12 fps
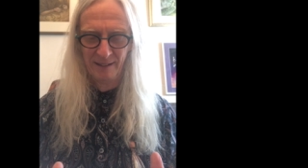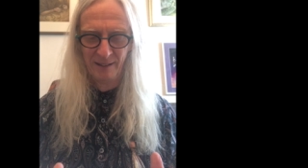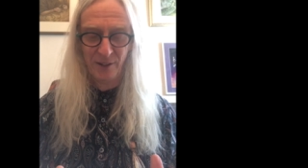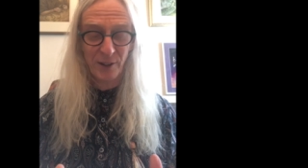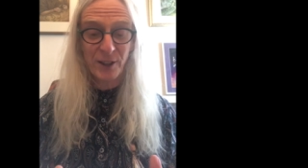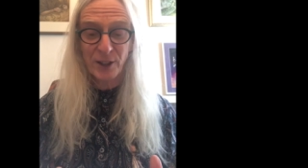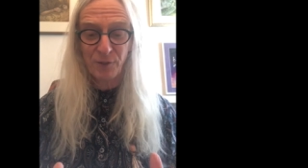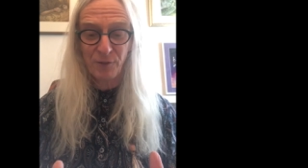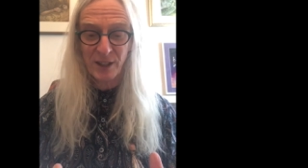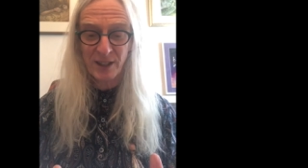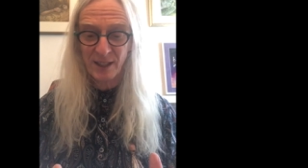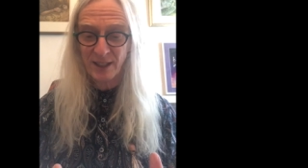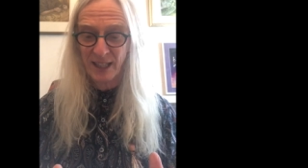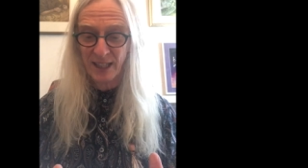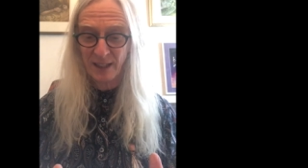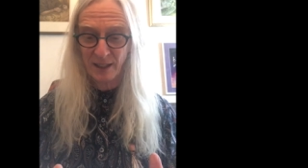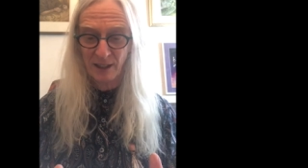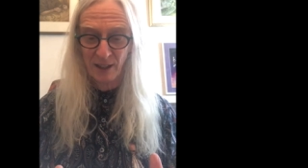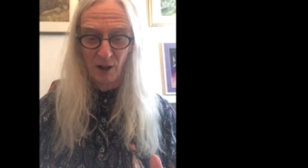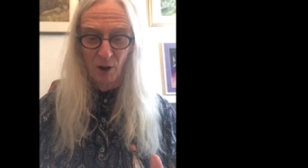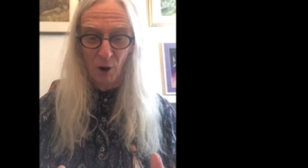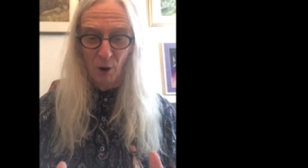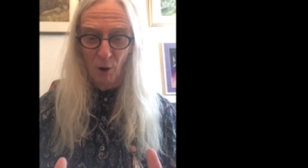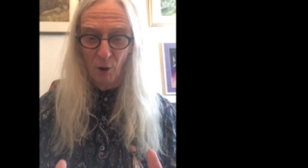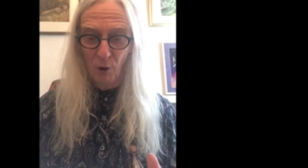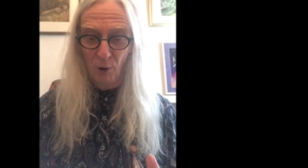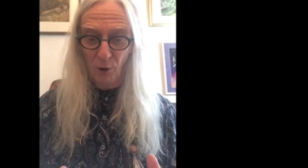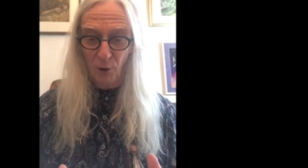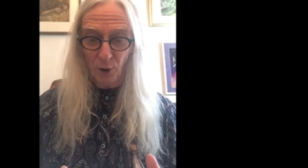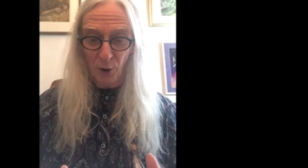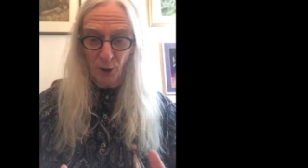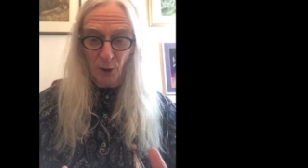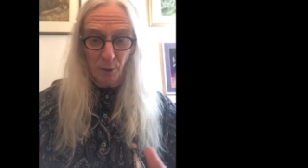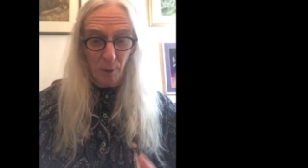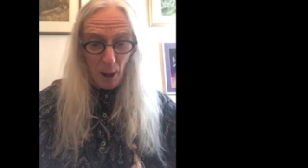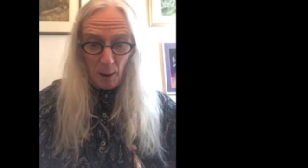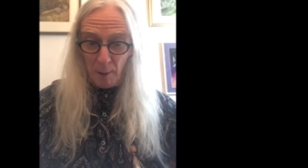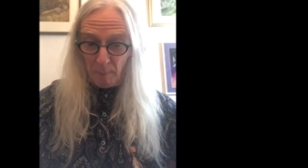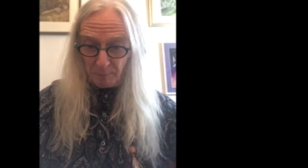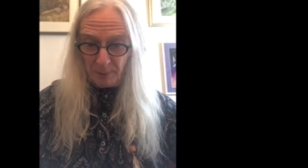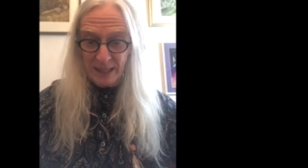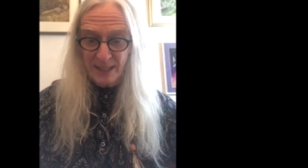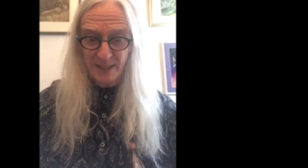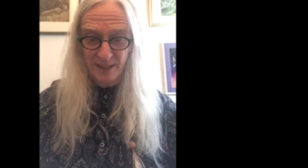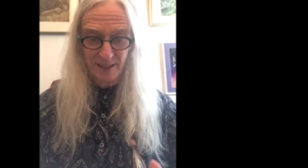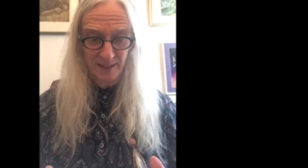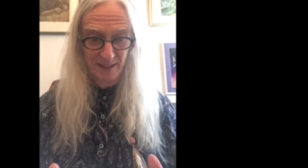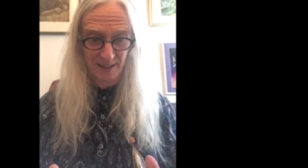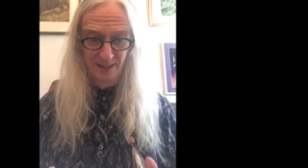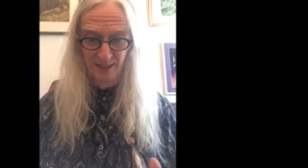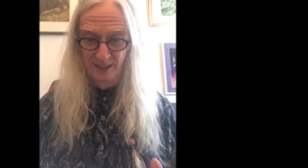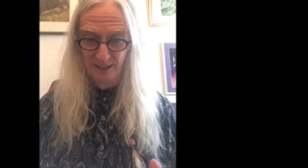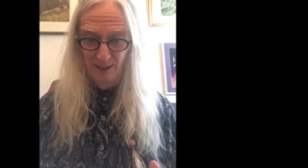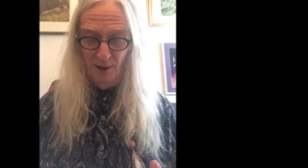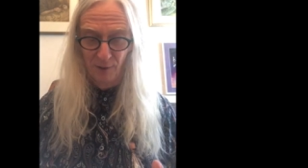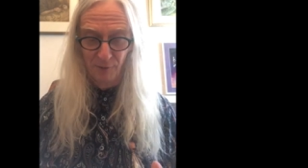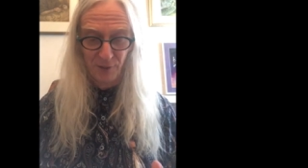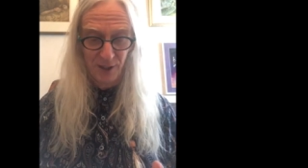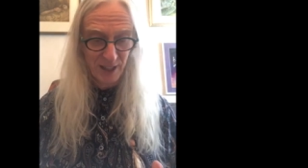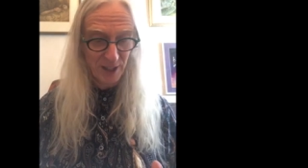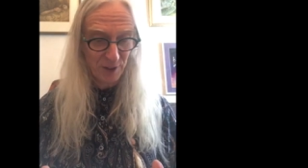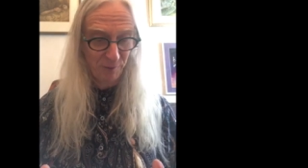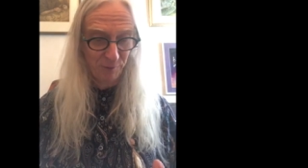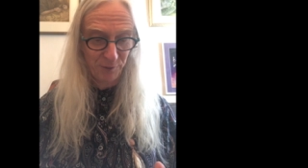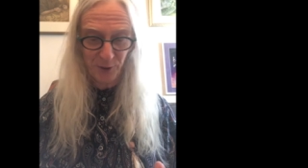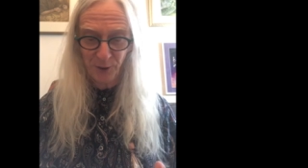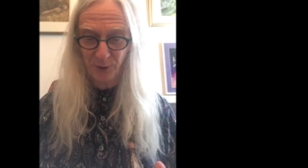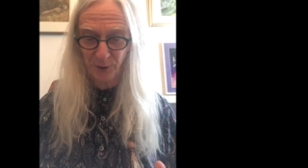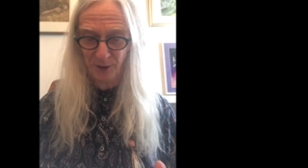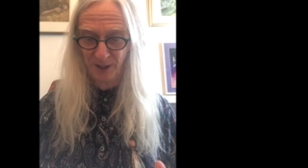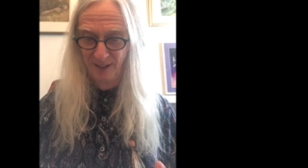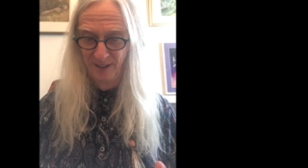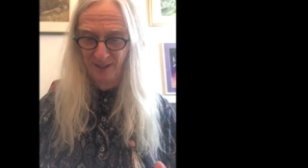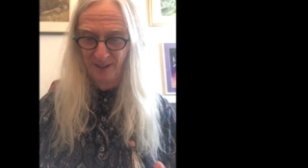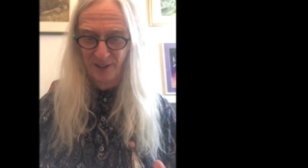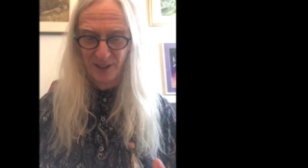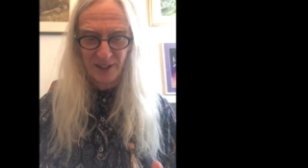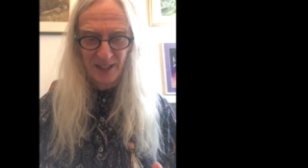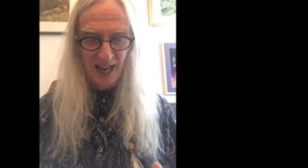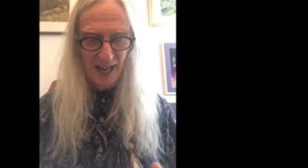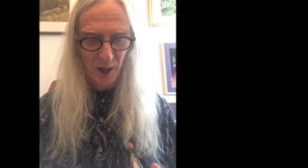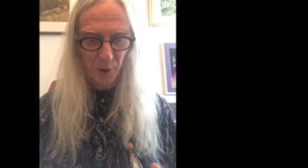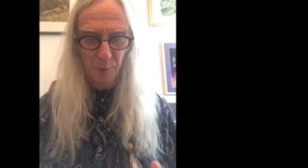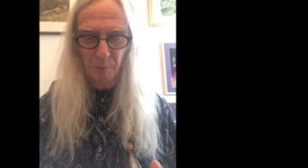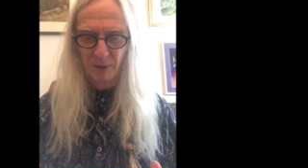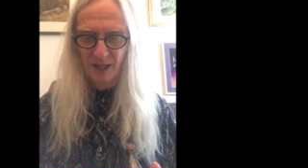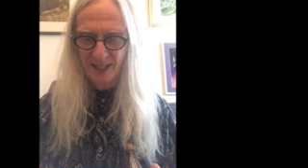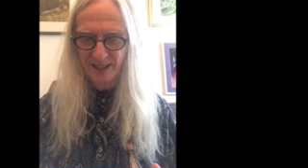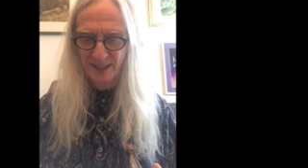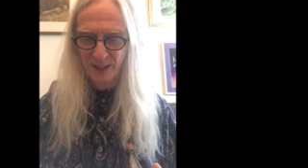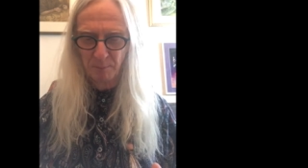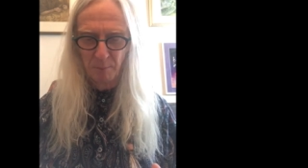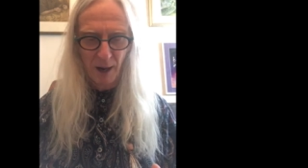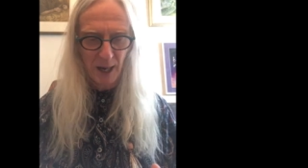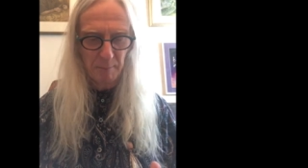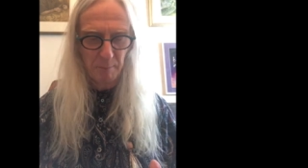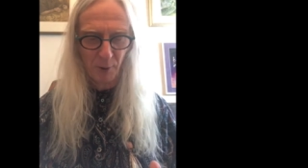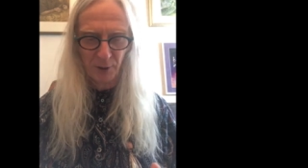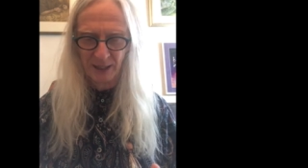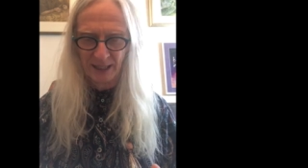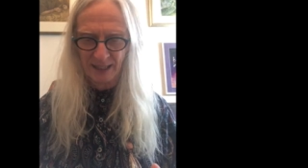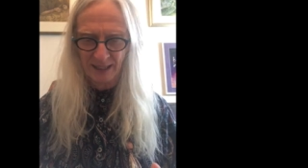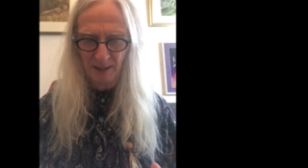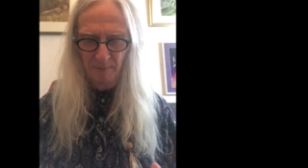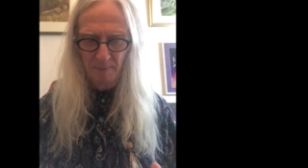that has visited all pieces of this food that now blesses my body.